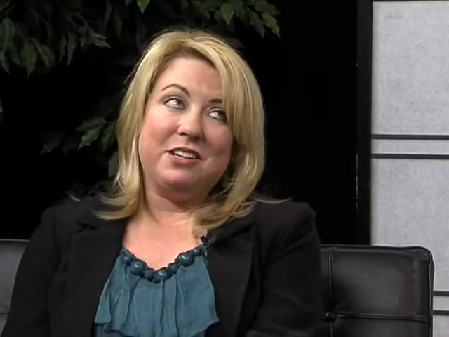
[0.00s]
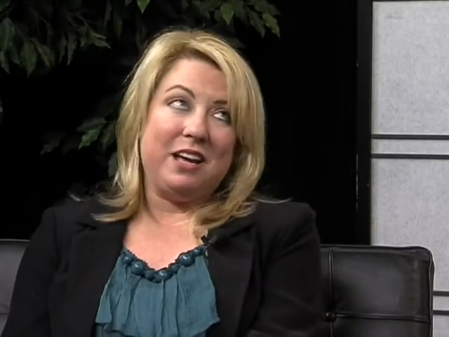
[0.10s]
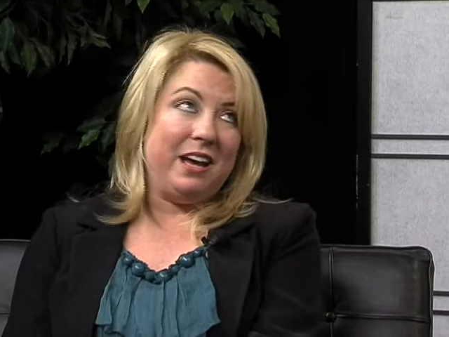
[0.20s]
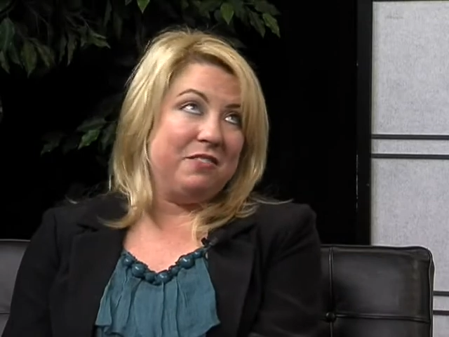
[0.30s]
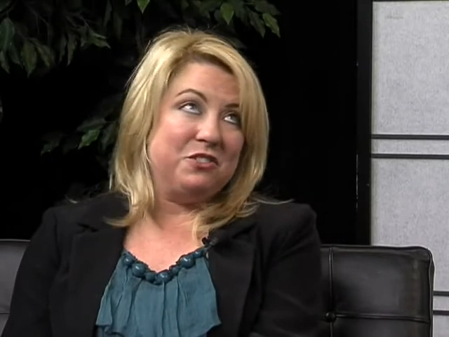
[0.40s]

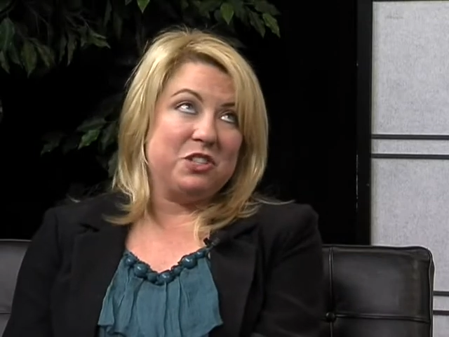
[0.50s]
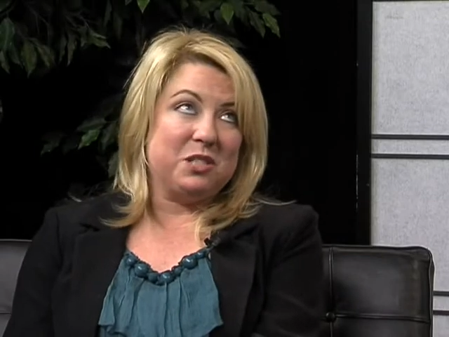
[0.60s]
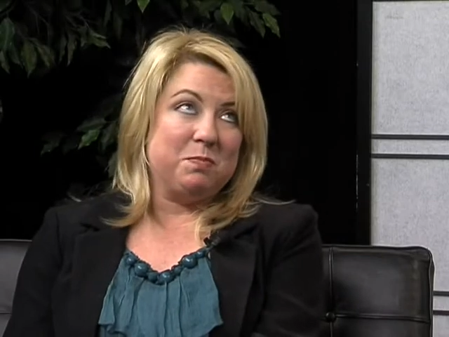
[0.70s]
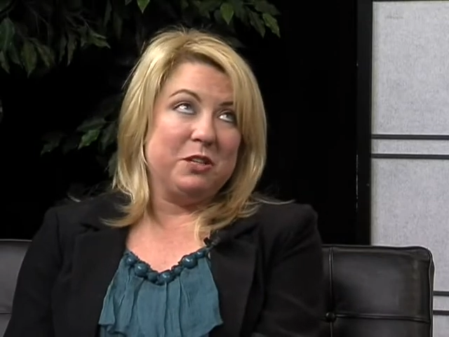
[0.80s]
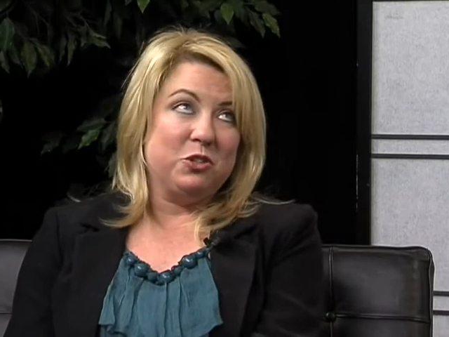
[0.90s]
have
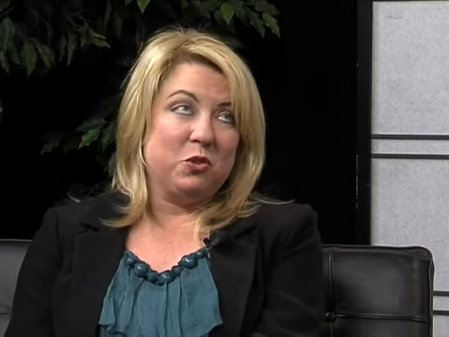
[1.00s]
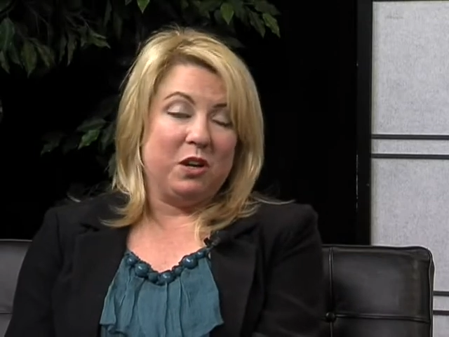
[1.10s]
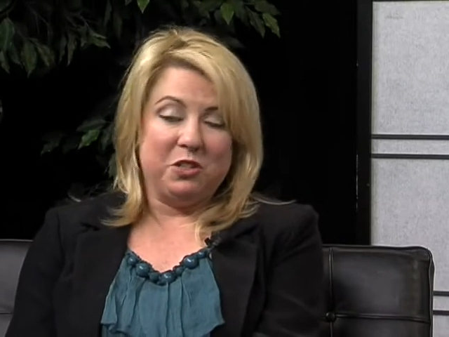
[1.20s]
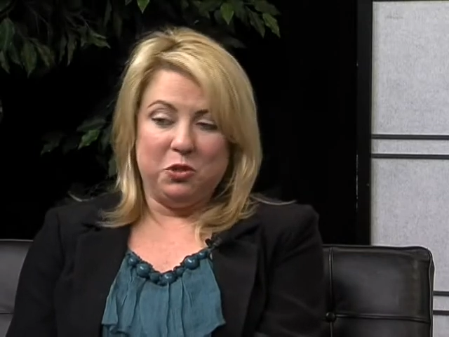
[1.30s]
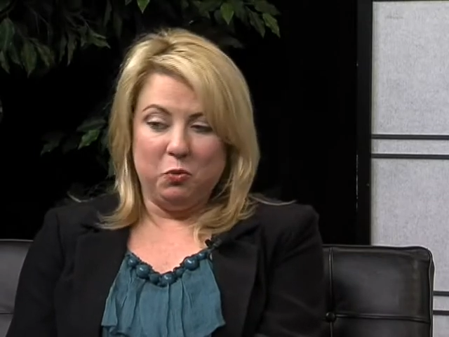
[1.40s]
just been
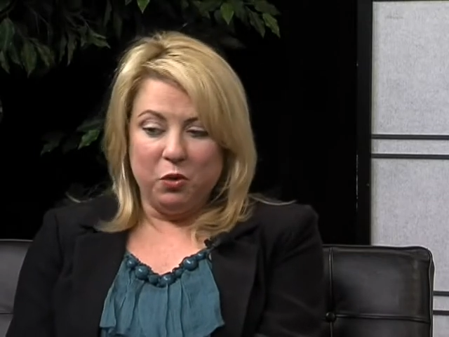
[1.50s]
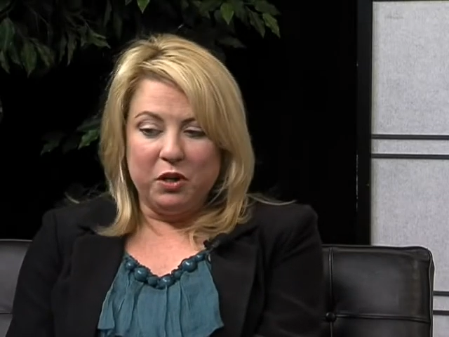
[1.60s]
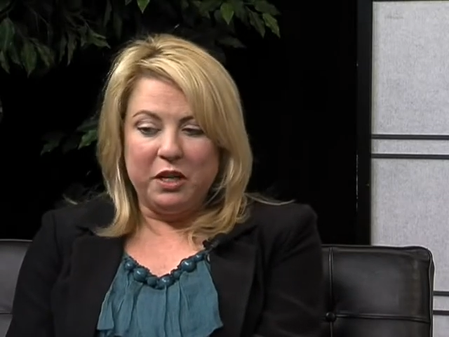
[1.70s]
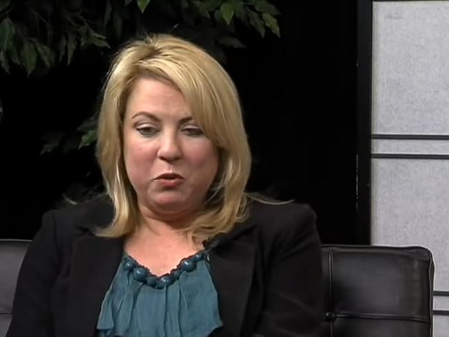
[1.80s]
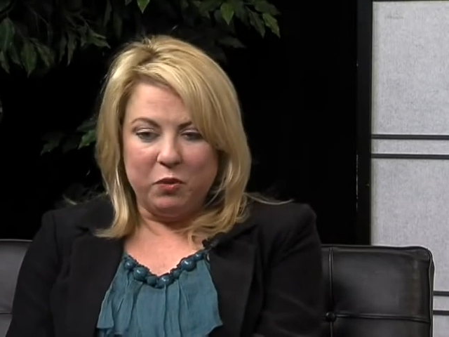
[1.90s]
drawn to
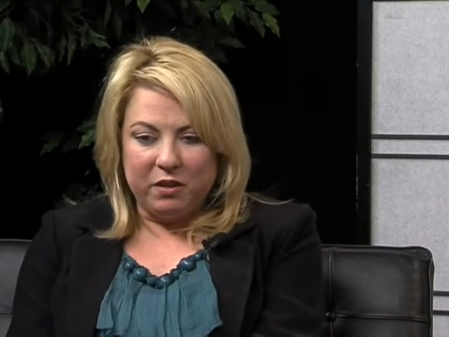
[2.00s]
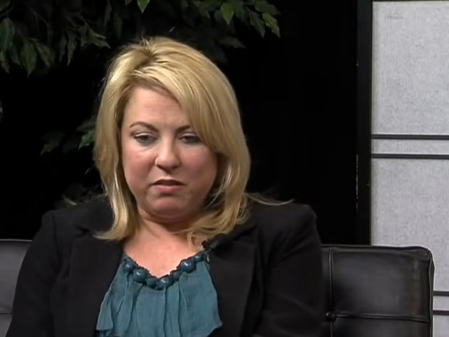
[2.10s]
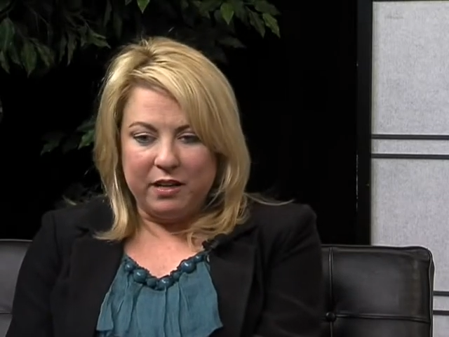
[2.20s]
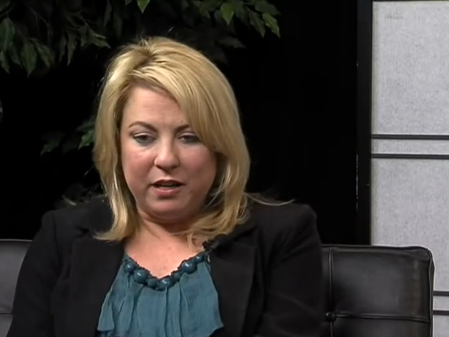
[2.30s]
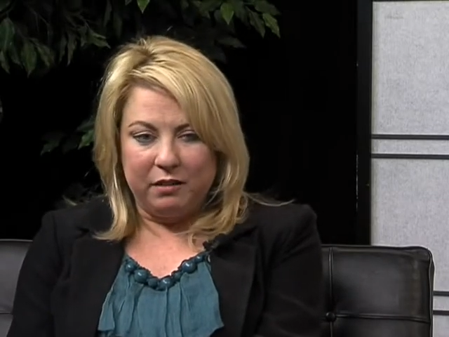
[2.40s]
working
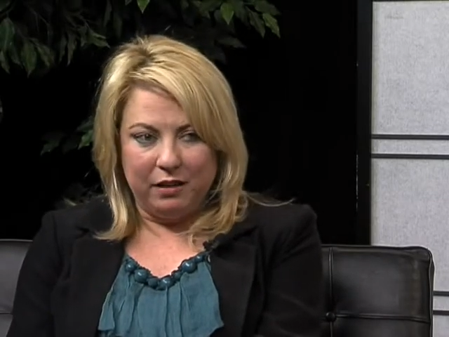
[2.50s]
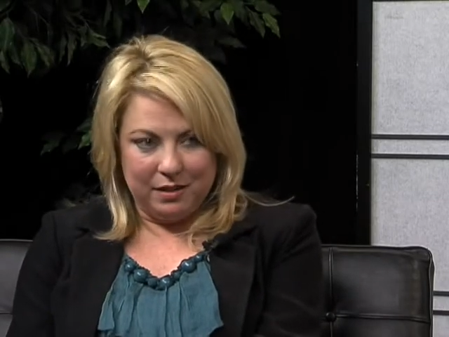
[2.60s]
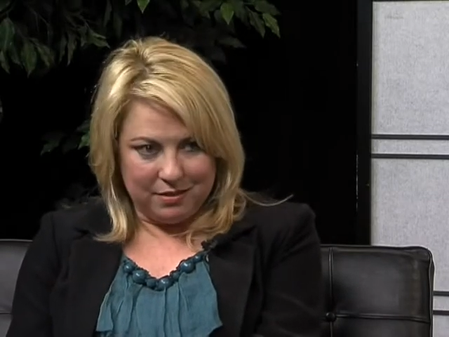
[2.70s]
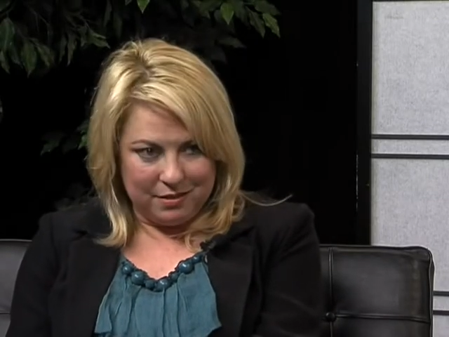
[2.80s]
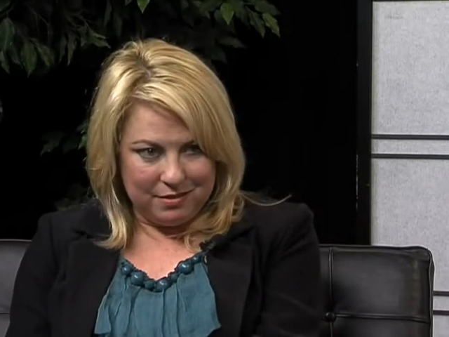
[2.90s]
with
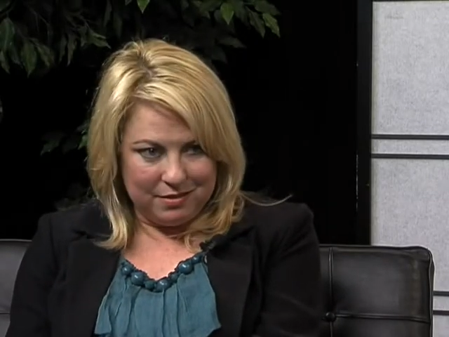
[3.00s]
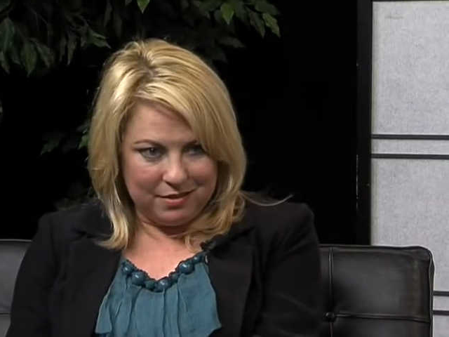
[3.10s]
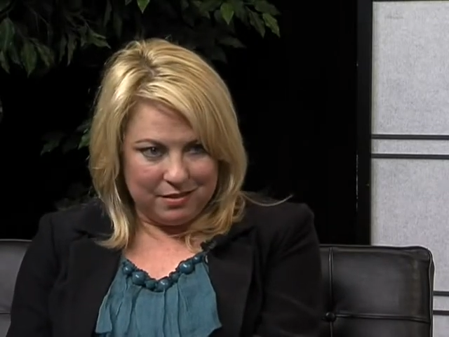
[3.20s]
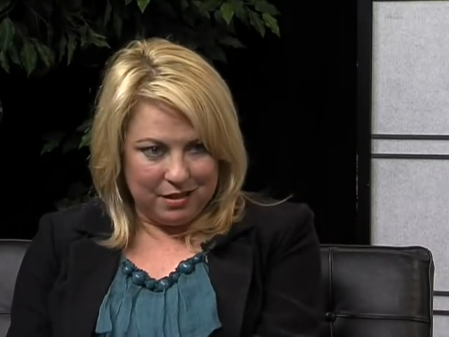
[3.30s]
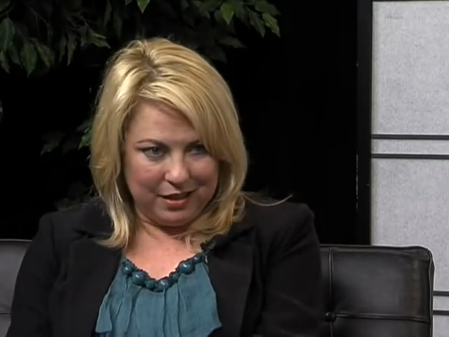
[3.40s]

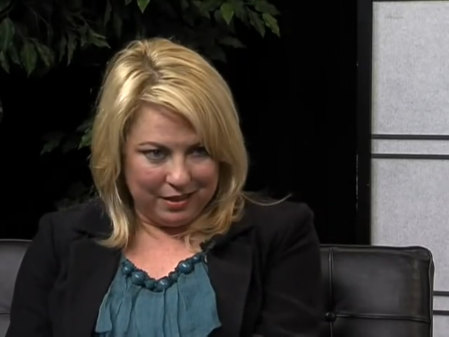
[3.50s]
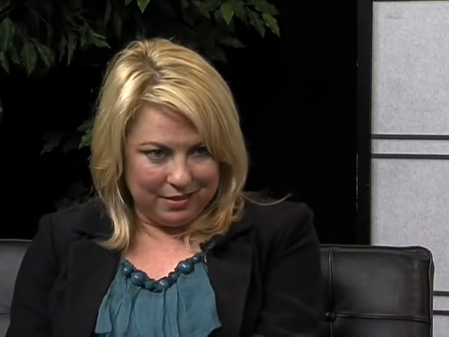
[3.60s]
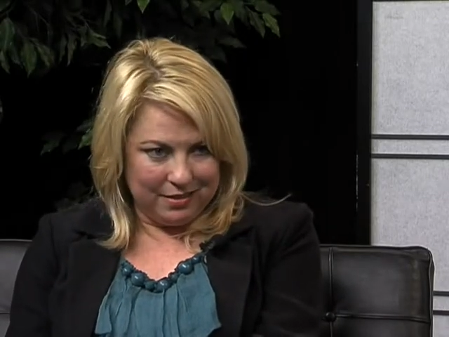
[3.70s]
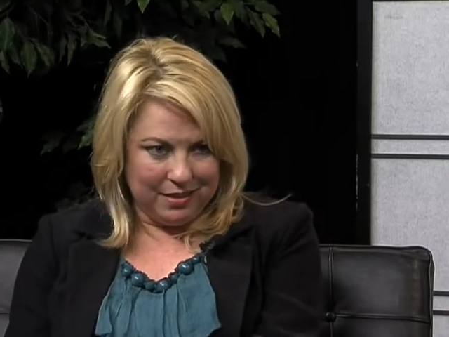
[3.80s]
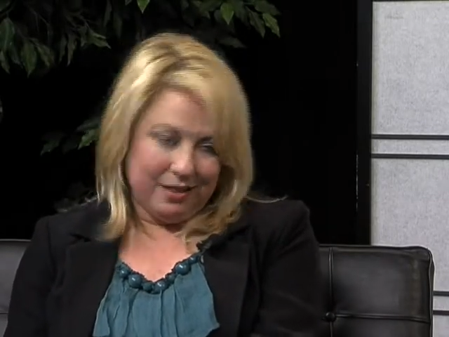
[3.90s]
adolescents
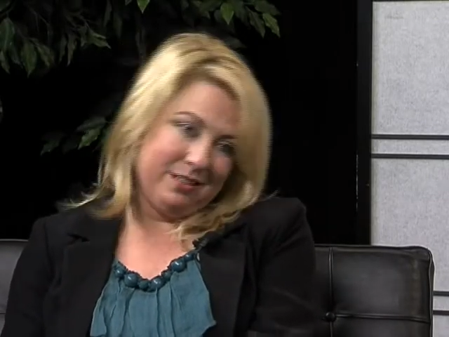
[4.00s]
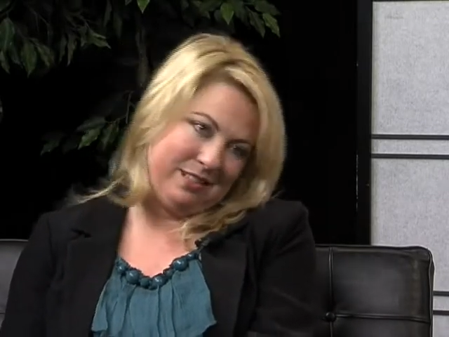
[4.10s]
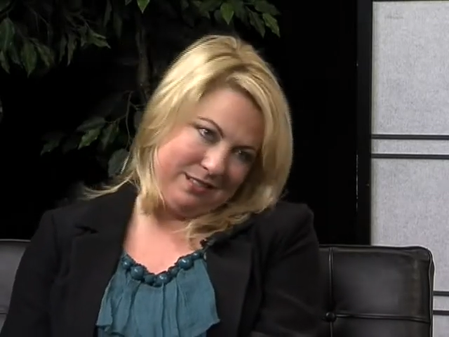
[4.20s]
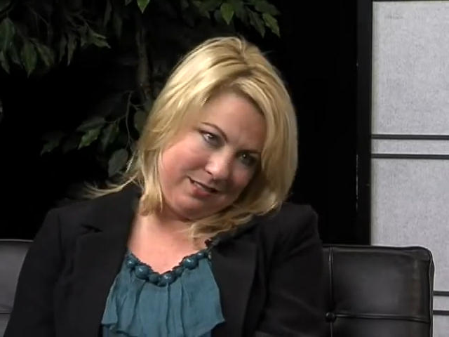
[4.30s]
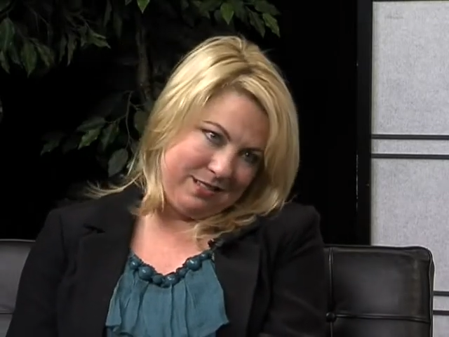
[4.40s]
and young
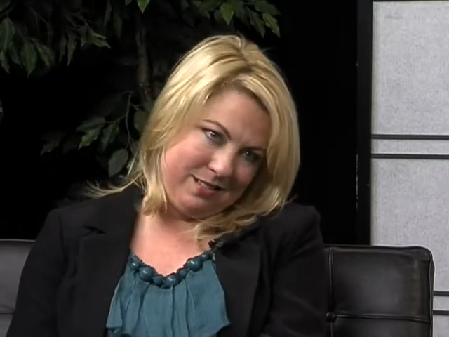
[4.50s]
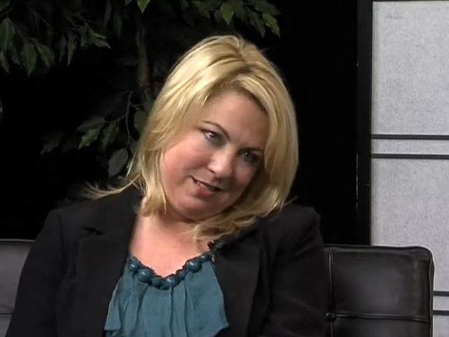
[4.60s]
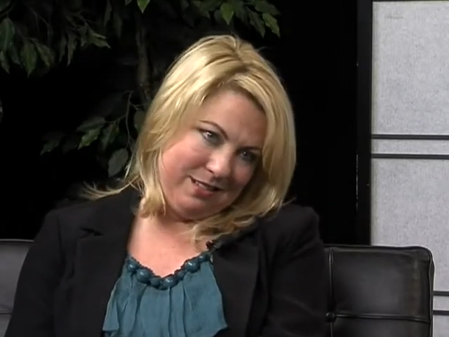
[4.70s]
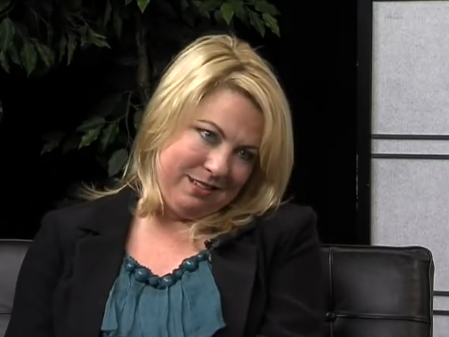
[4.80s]
adults,